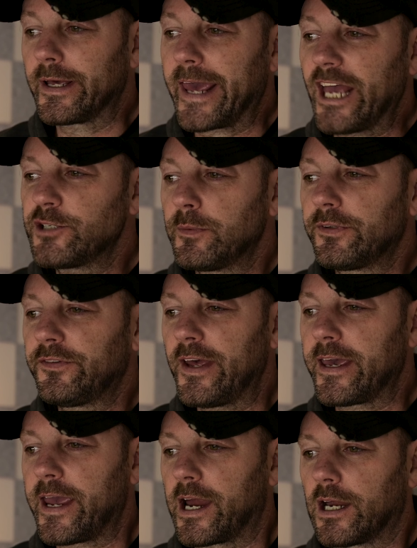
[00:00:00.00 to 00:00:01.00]
engagements to
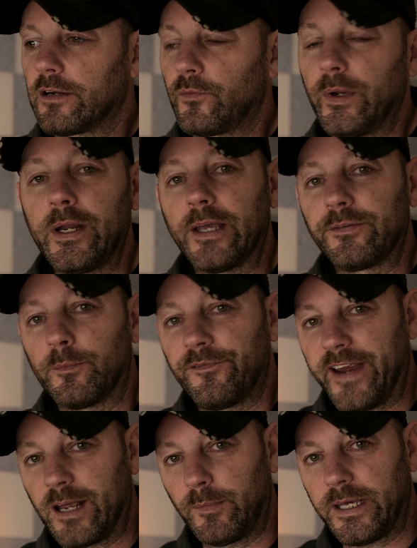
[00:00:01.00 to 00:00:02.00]
take care of. We had some
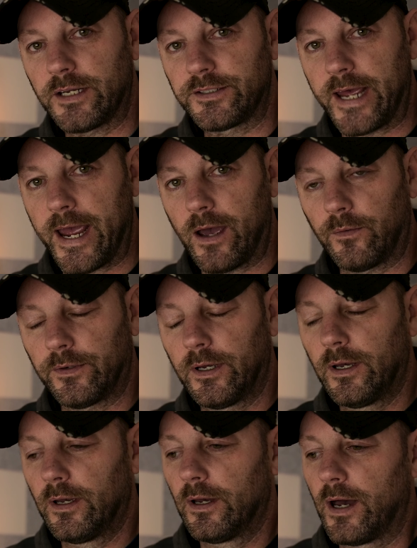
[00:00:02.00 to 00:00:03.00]
family in town,
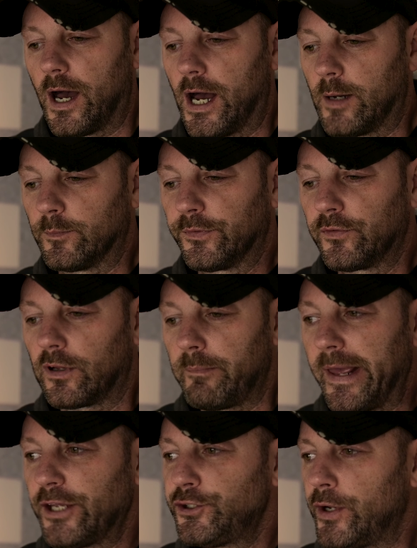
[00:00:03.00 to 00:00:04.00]
so it
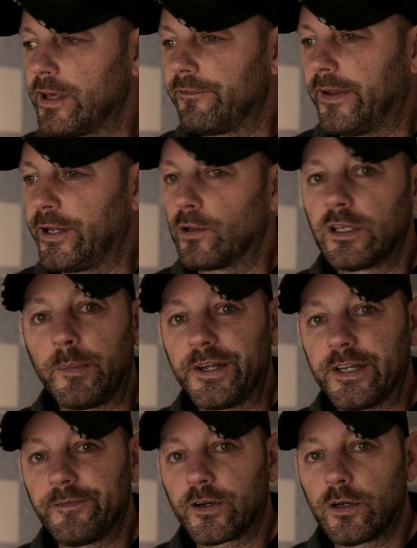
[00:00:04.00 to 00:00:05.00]
made shooting a video a little bit
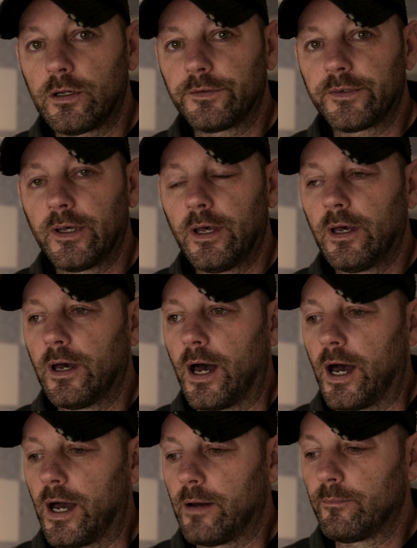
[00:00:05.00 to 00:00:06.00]
difficult,
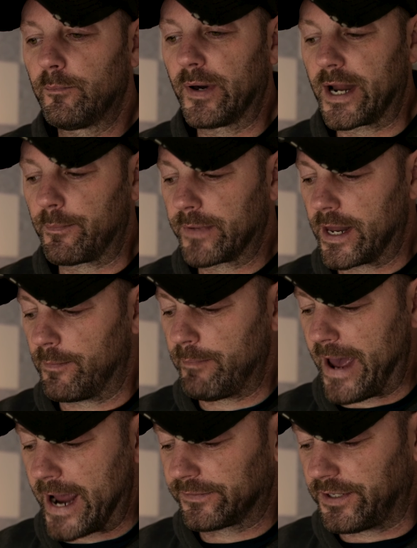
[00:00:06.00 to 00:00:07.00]
but I'm kind of
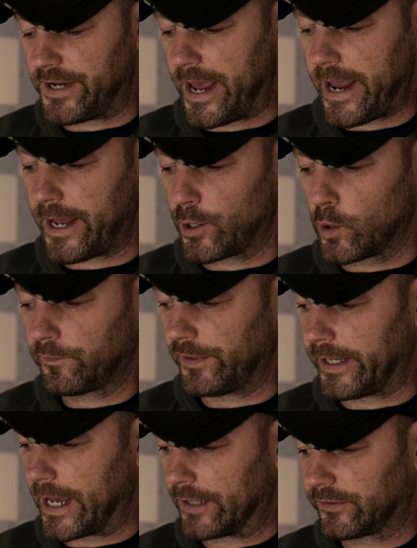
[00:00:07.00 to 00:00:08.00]
back today and
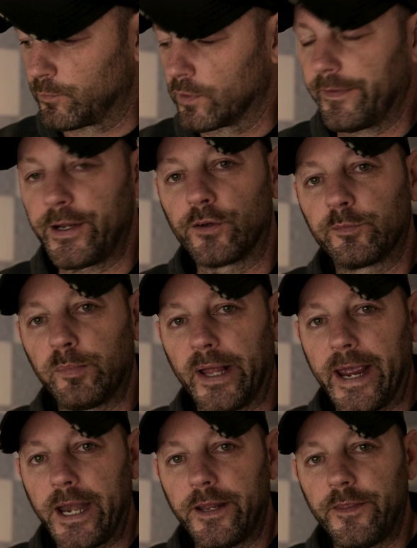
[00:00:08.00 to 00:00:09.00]
hopefully got some more videos
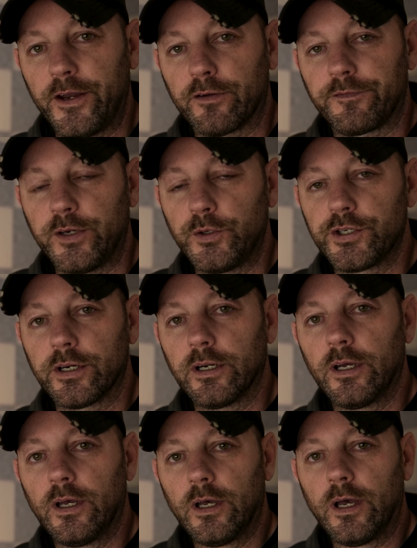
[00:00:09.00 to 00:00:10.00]
planned in the near
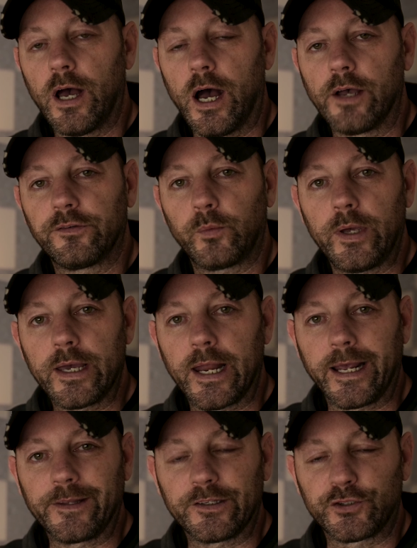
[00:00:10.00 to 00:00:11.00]
future so we can
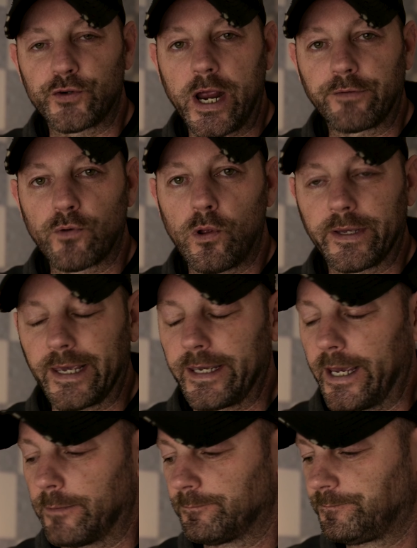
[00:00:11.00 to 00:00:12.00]
kind of get this train rolling
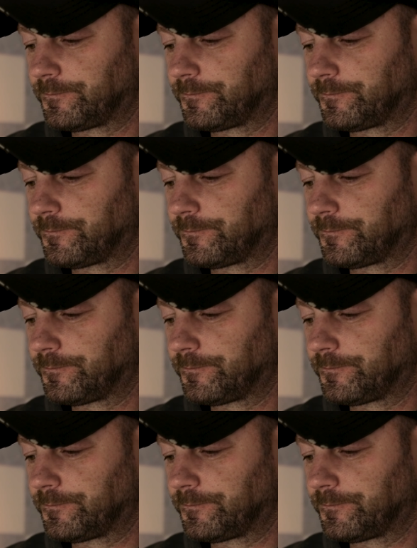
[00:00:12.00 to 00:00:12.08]
again.